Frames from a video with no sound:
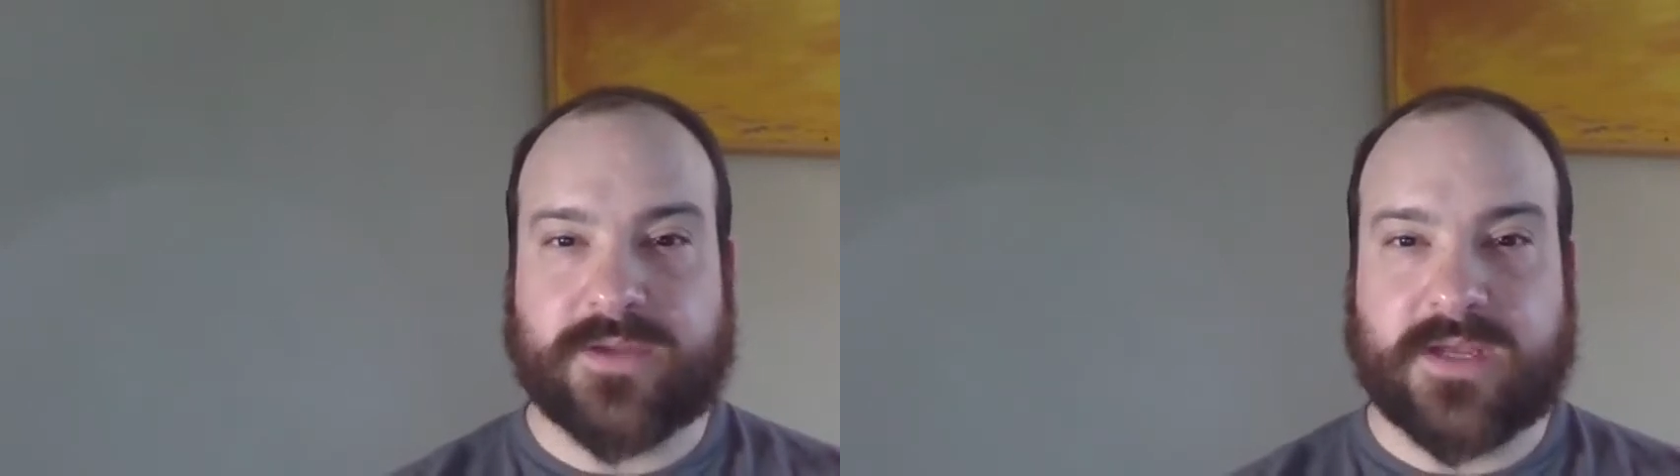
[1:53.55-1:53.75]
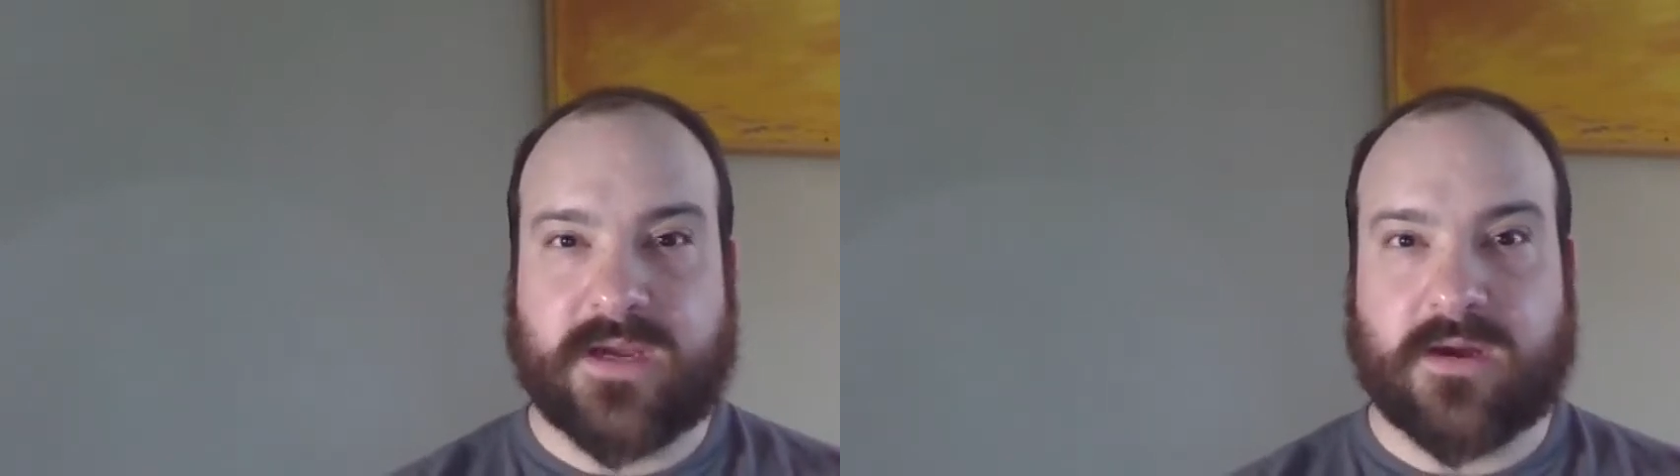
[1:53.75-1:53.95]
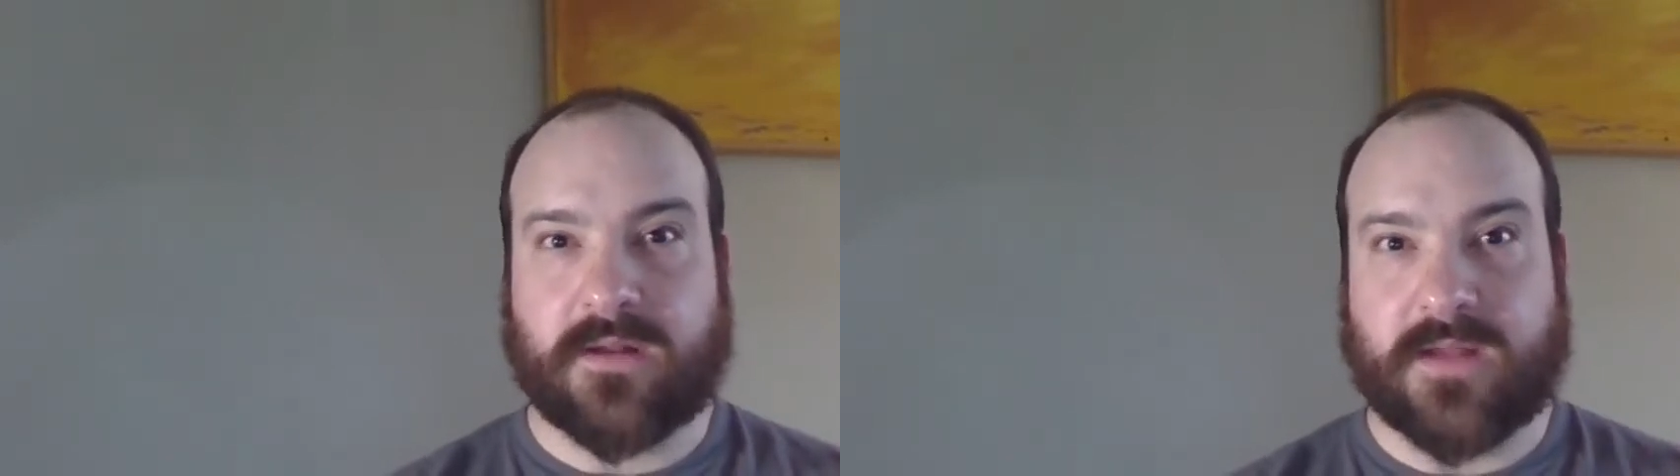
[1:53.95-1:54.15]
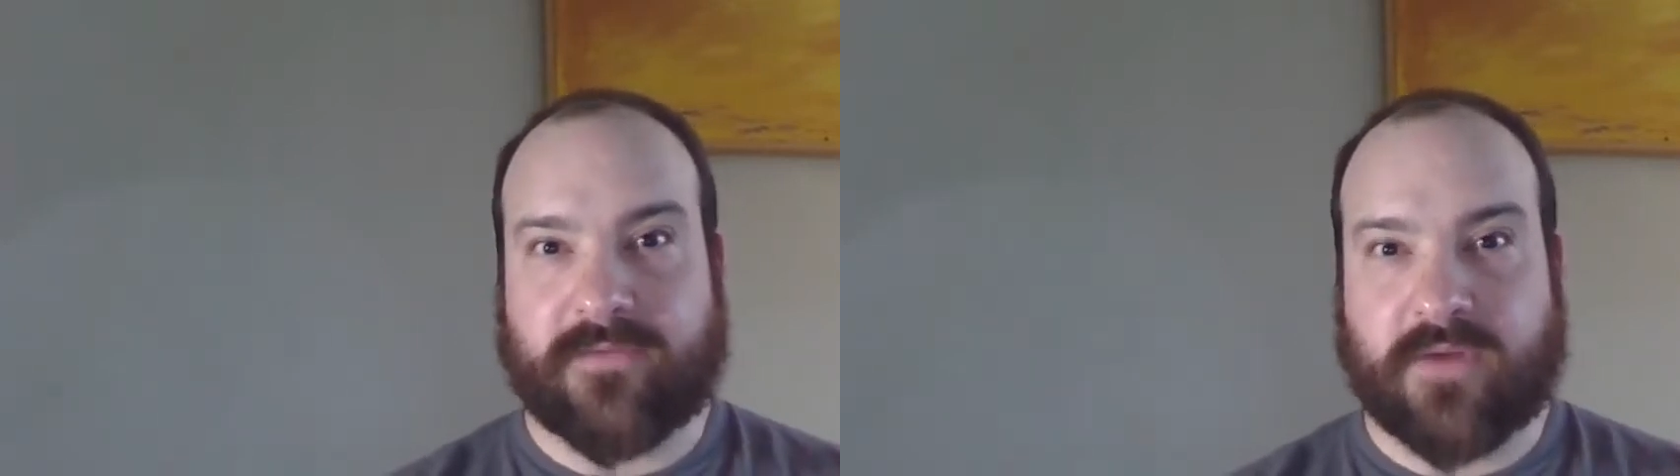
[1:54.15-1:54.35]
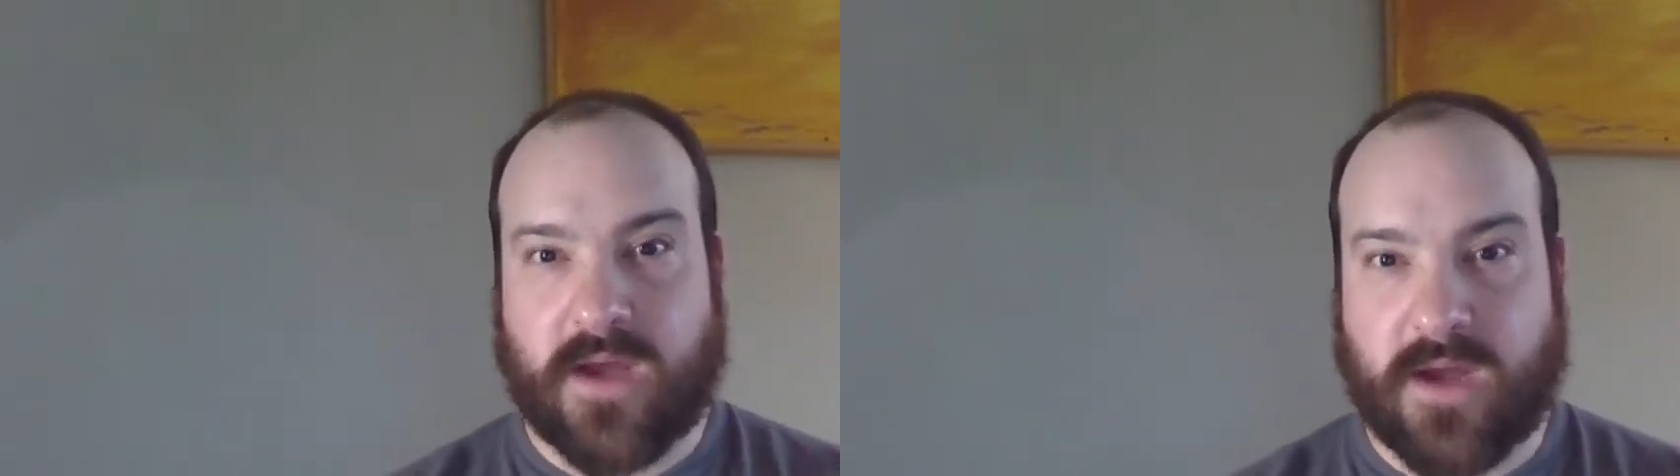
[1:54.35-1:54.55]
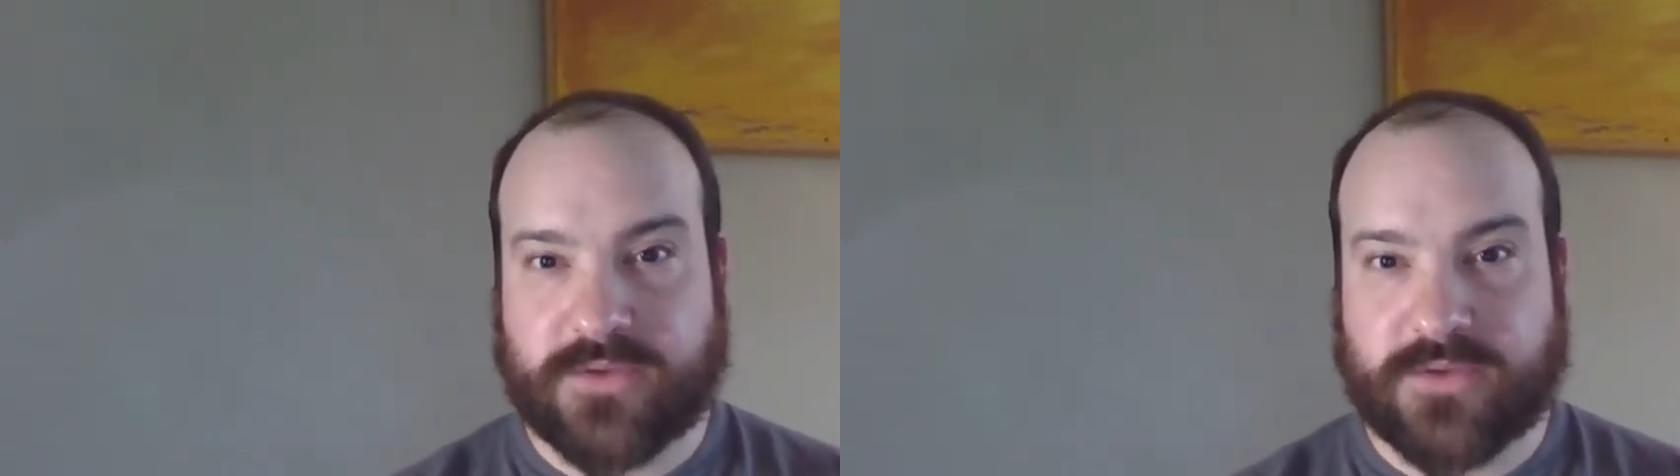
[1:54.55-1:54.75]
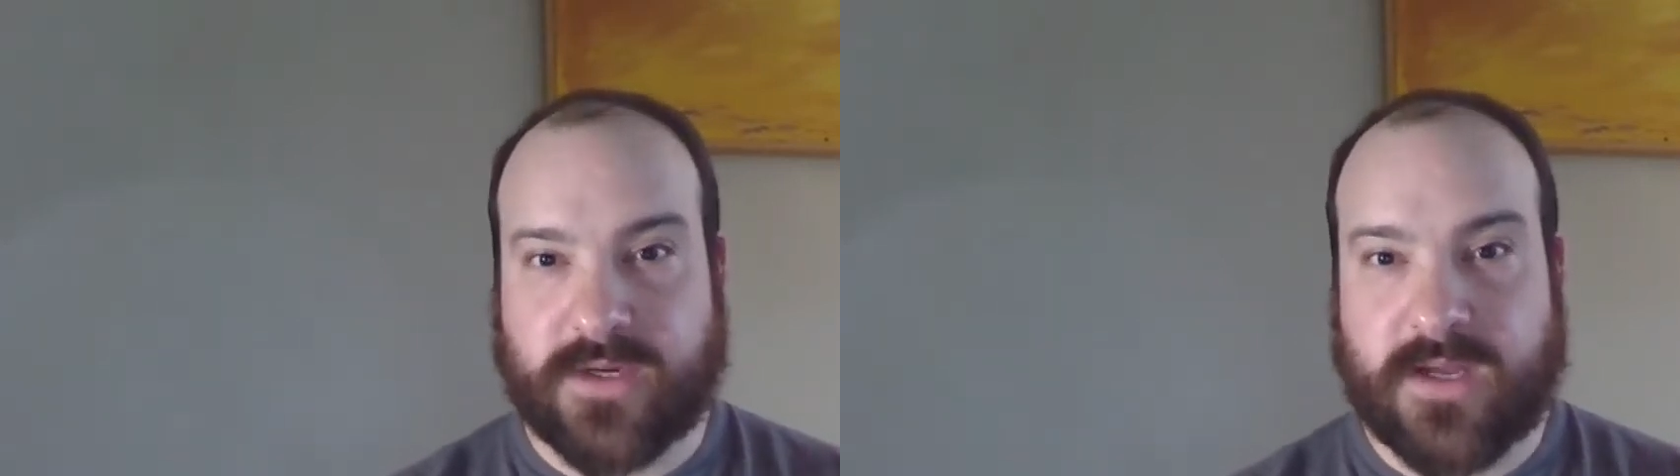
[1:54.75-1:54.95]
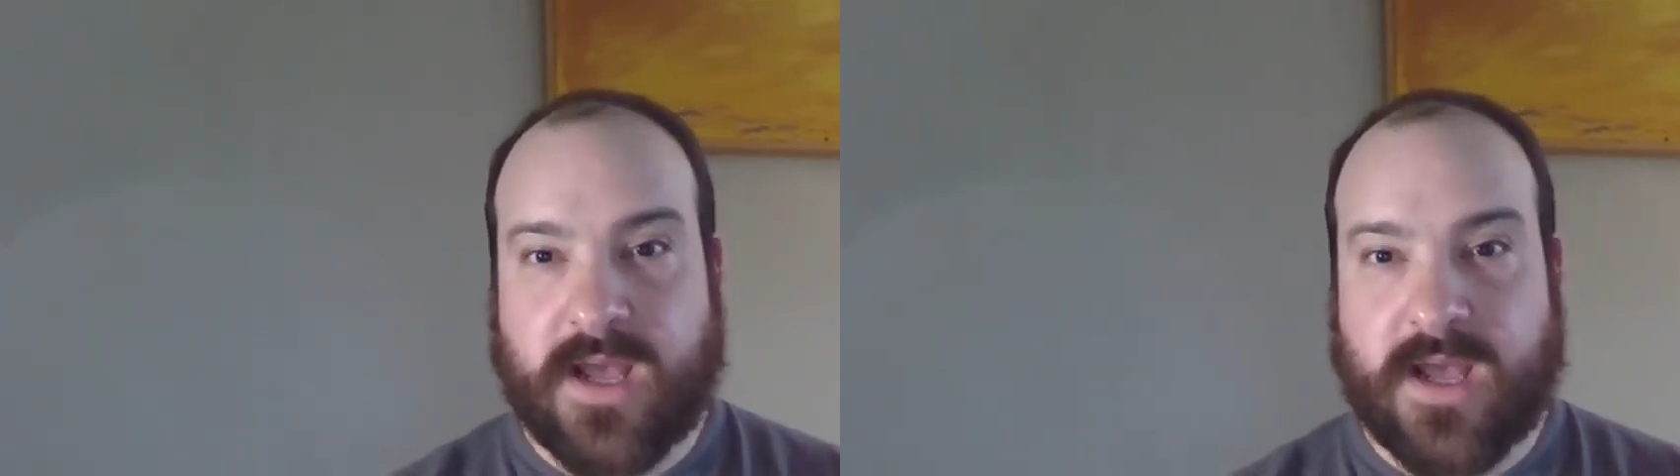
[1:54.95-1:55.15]
the year
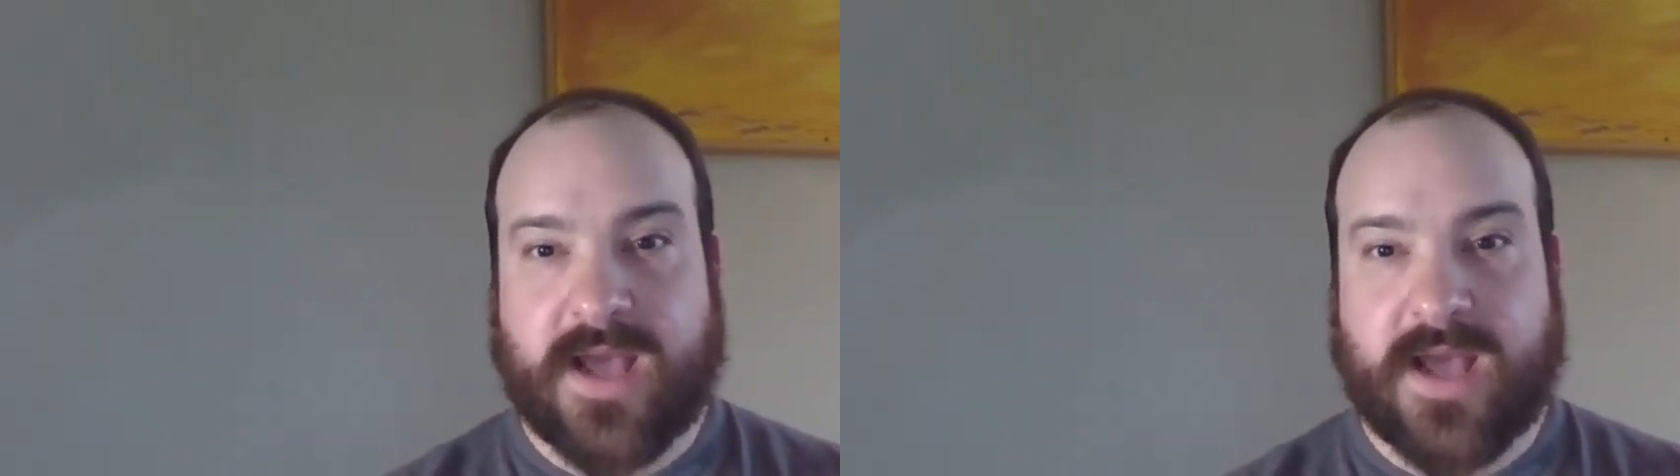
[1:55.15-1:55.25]
1100